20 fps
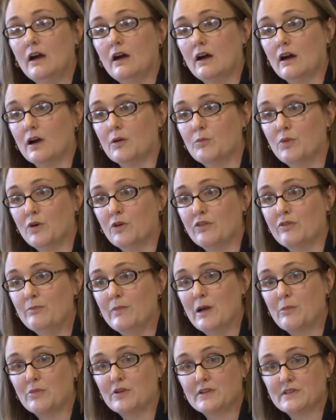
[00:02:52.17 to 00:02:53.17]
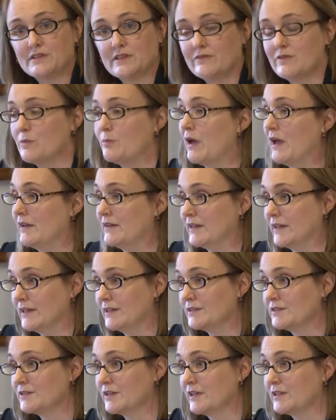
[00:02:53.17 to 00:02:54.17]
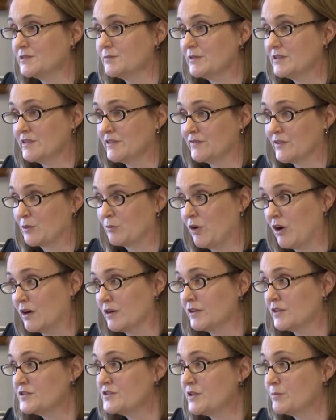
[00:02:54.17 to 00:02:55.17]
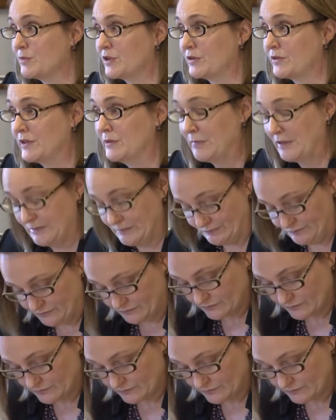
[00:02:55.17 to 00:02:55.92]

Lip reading: are both members of the pending Trans-Pacific Partnership Agreement.